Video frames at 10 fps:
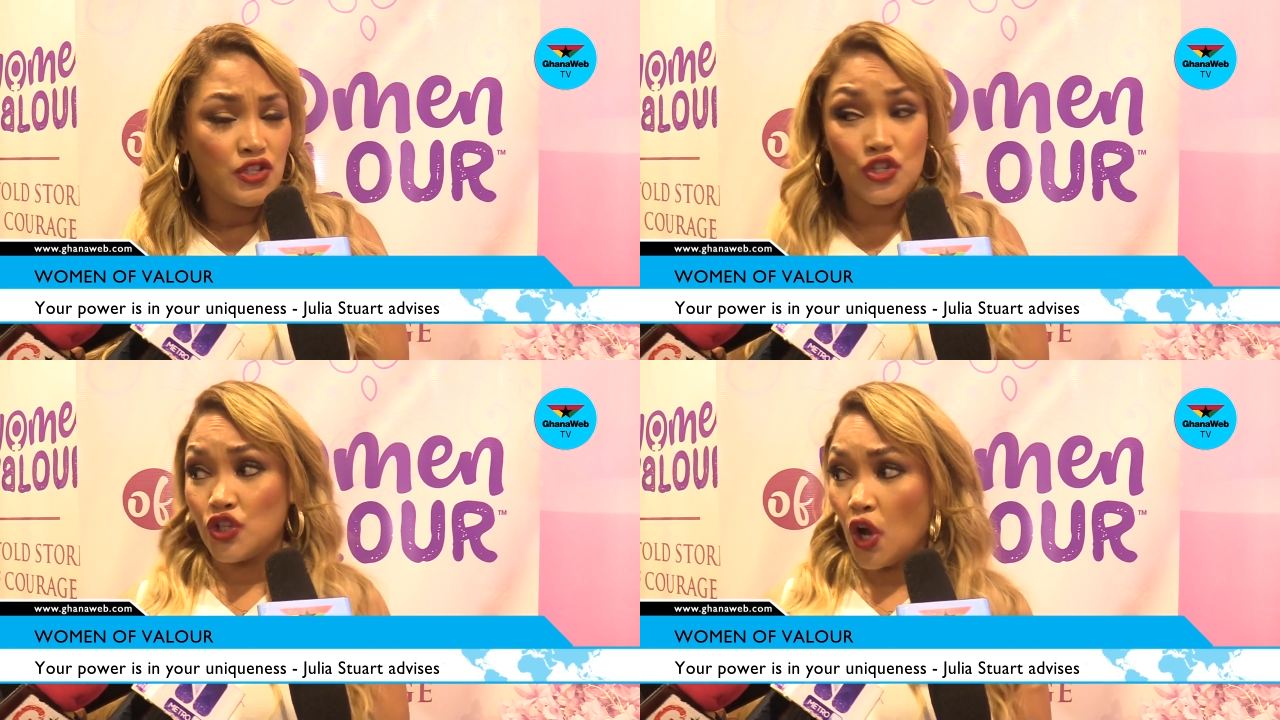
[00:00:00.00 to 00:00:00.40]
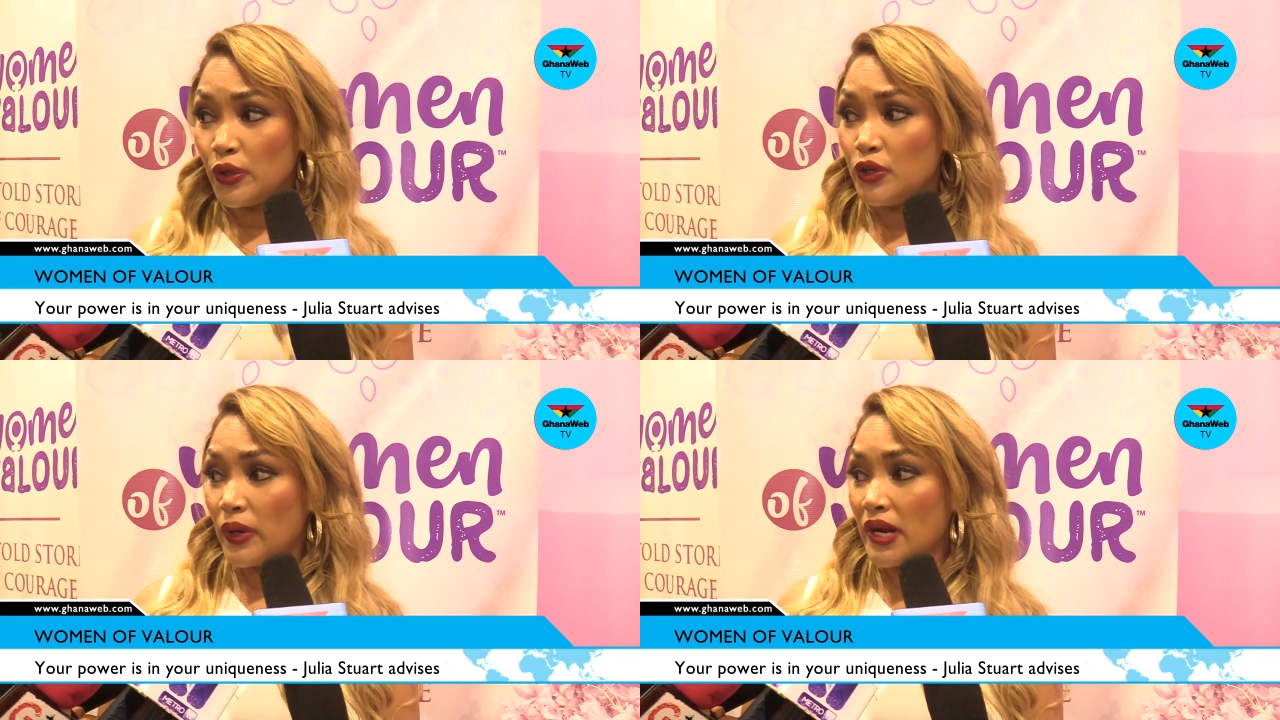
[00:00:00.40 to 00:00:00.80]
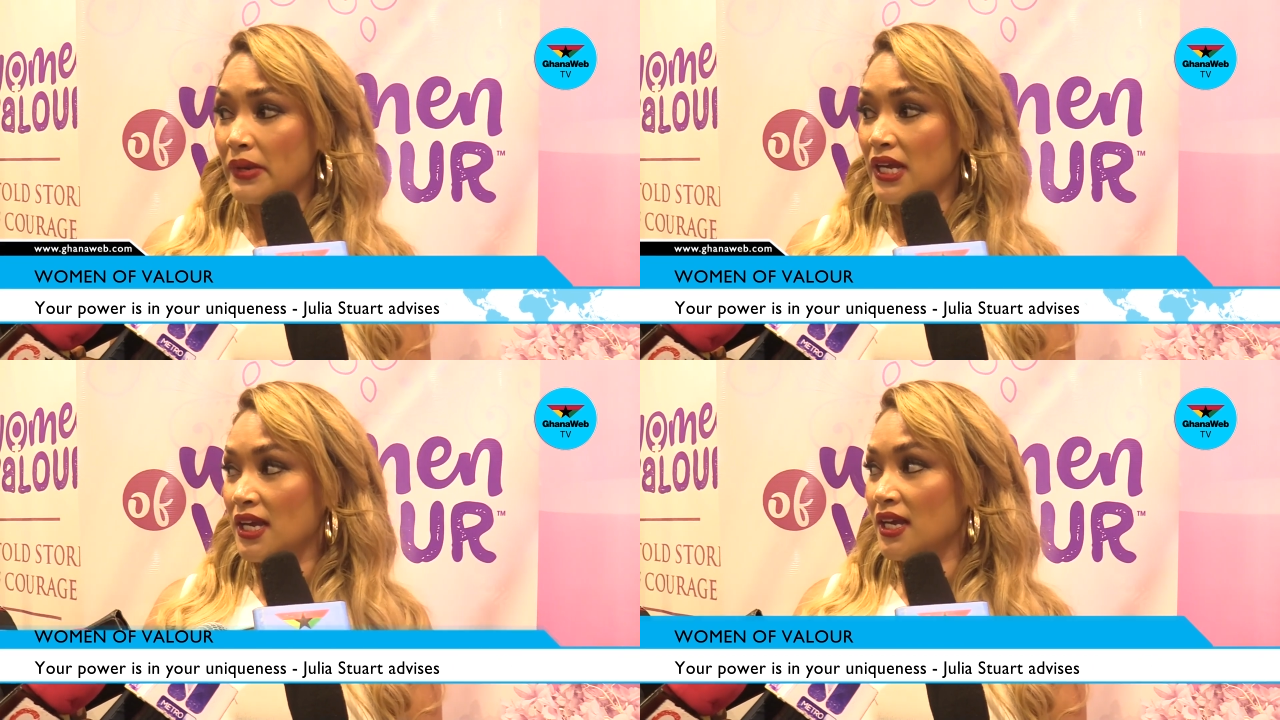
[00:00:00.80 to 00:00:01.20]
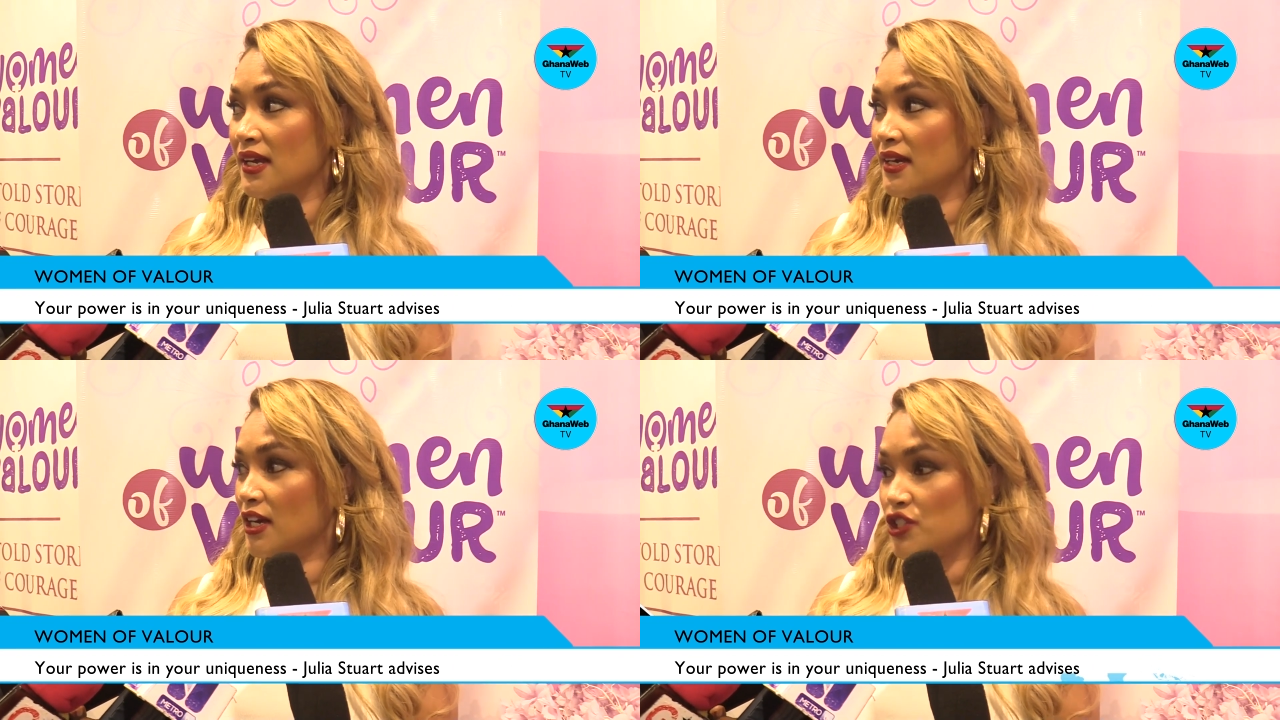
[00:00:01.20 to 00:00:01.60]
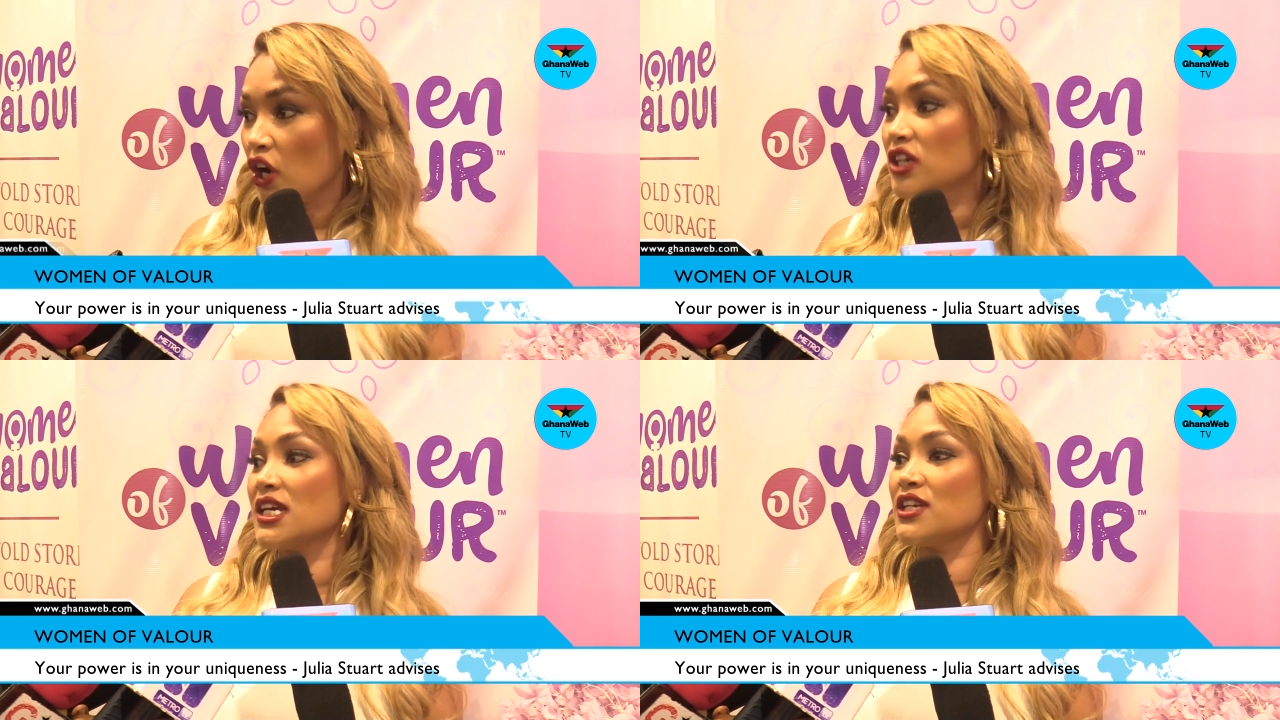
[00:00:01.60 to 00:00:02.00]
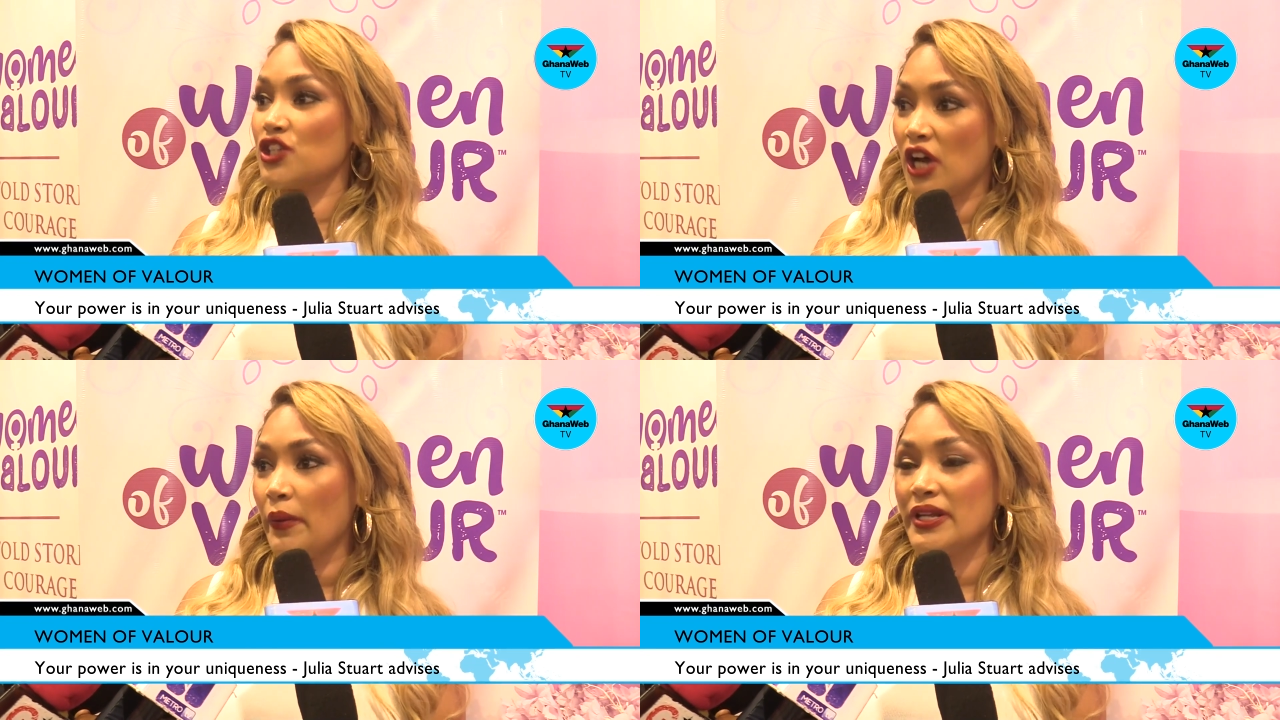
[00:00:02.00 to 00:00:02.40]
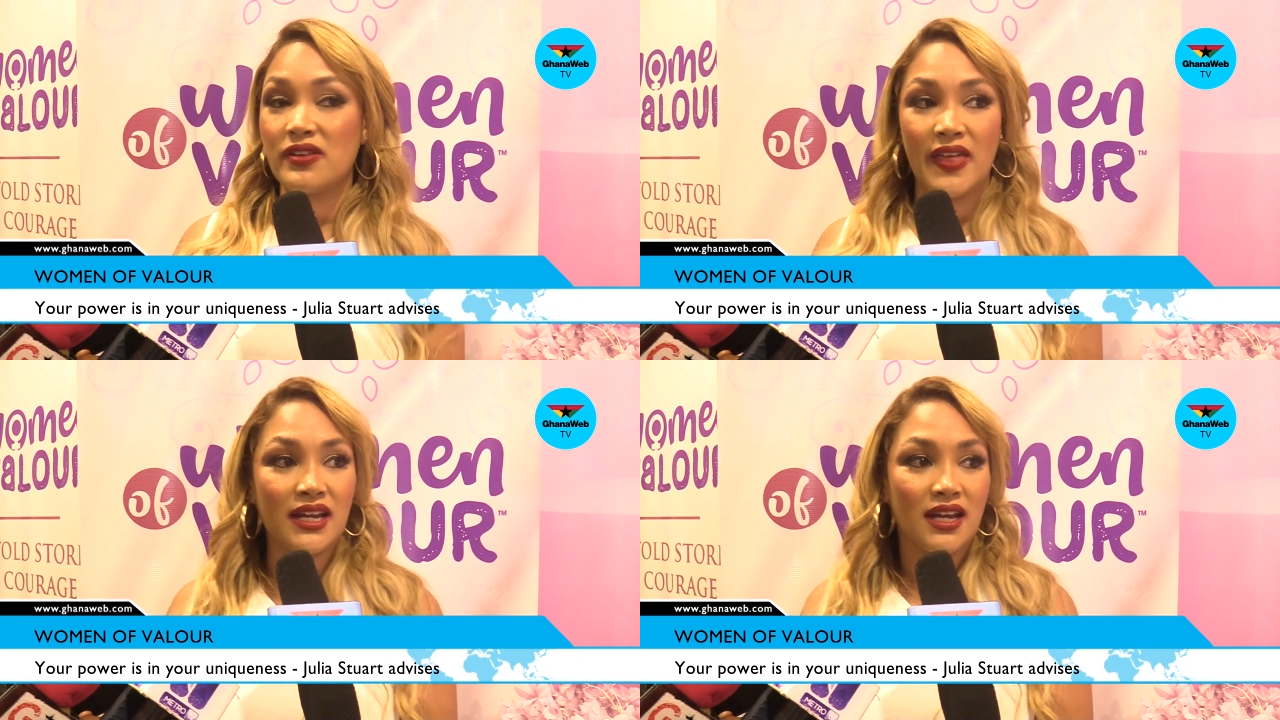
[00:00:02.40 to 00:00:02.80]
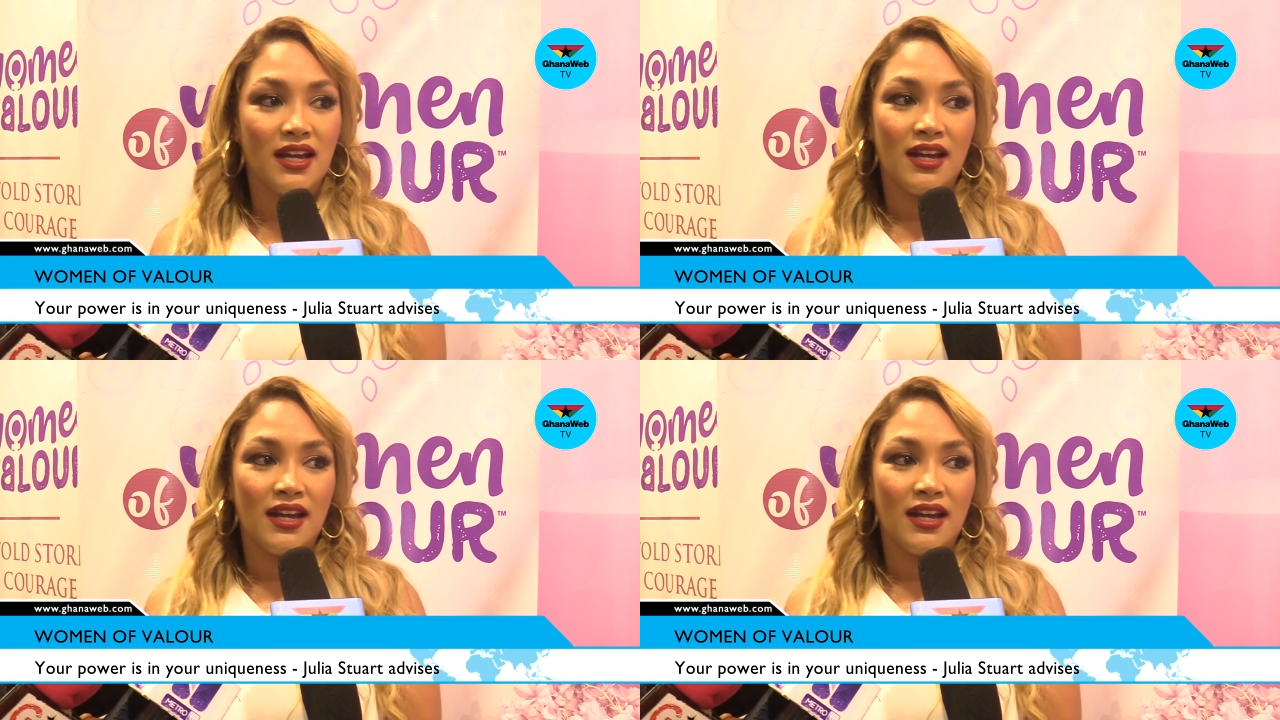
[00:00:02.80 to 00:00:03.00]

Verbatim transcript: To know you want to be a doctor and to go into that?